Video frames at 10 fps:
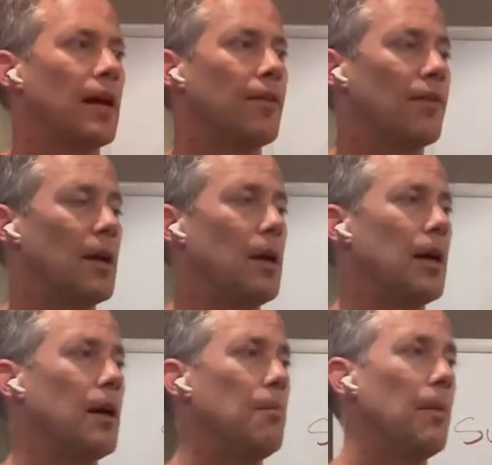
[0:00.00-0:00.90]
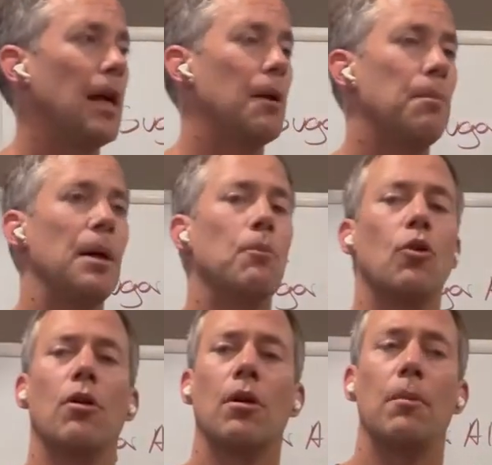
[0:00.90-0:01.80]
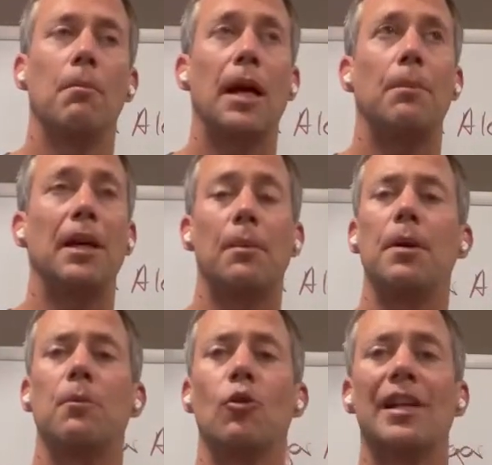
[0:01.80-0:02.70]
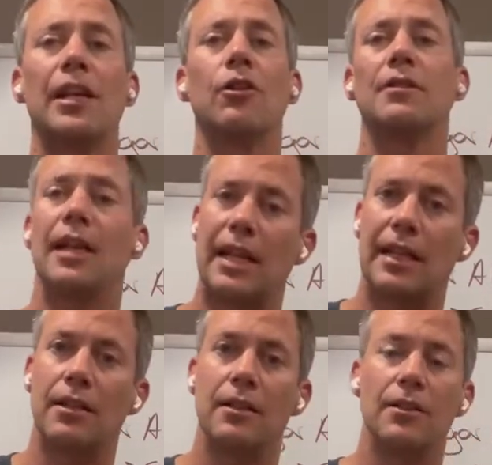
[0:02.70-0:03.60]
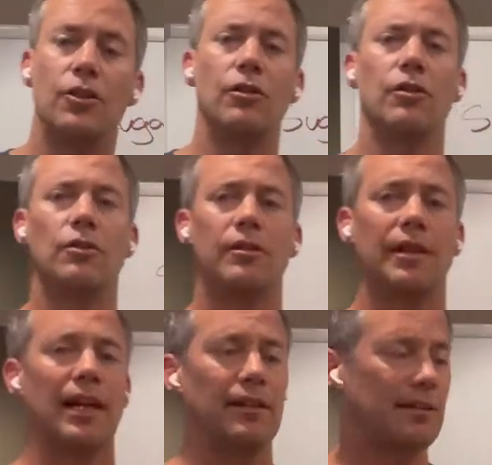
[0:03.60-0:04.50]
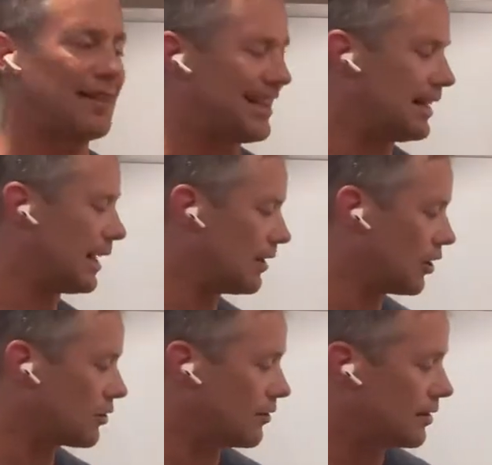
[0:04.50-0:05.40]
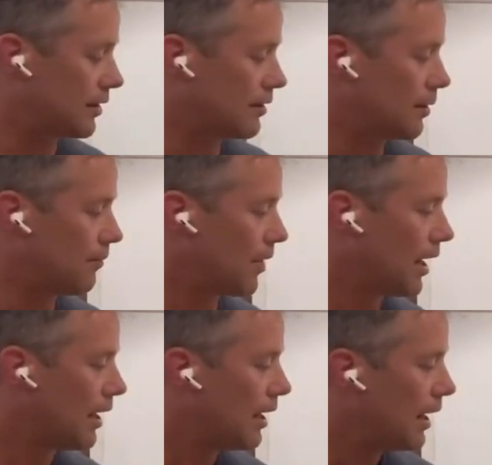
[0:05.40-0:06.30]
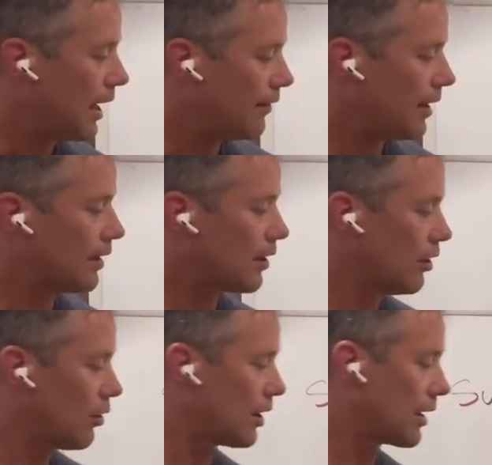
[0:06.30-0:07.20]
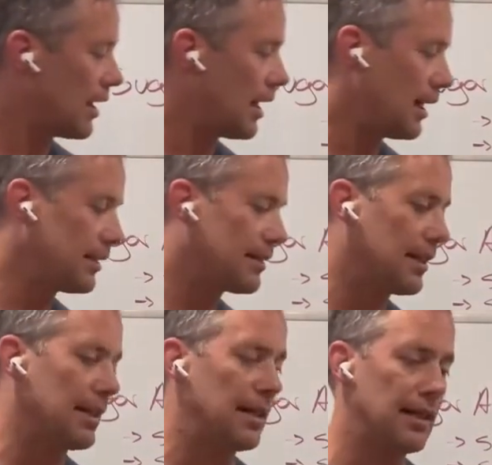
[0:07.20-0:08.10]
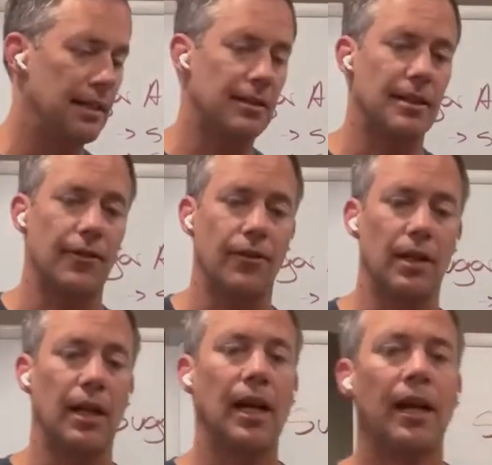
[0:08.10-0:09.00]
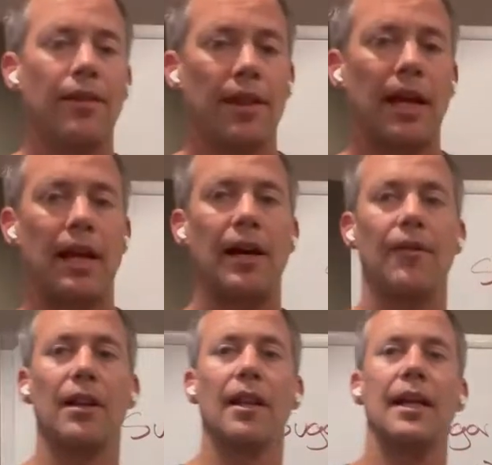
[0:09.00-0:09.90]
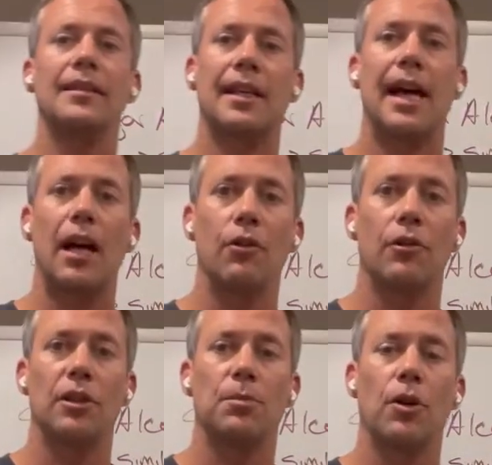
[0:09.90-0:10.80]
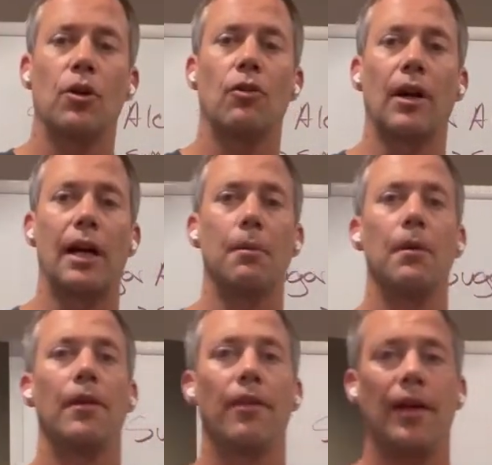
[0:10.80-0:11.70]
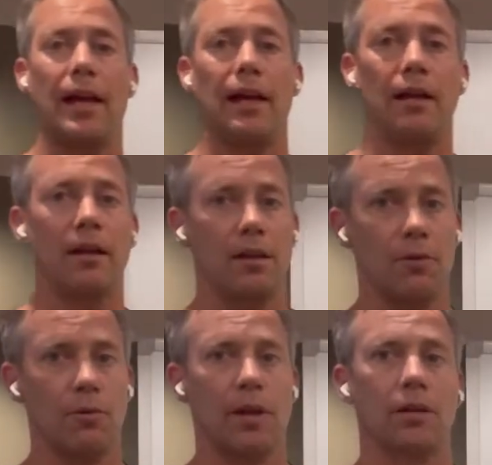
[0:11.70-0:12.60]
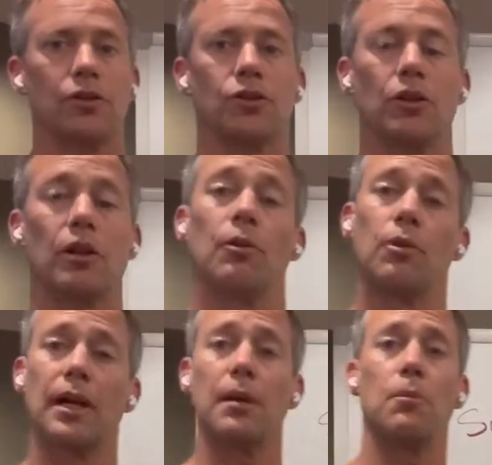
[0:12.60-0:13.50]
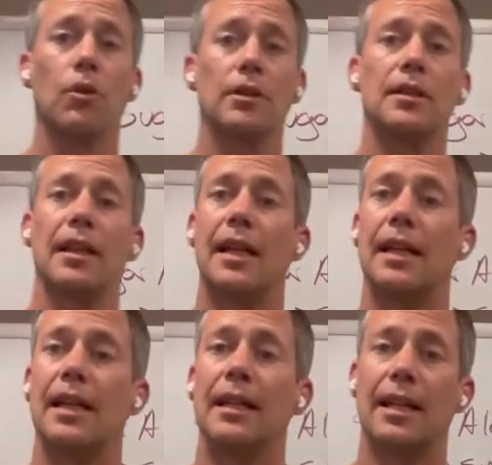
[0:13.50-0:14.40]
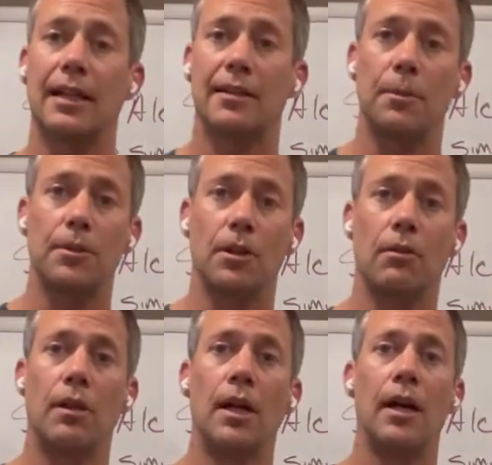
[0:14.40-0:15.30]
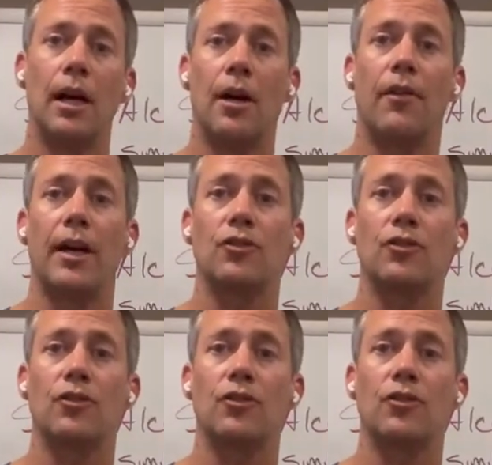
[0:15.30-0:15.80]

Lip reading: they may be a bit more irritating to the digestive system. And then the caloric content is different. They have less calories per gram than regular sugar. And we'll get more into that in the next episode of Ask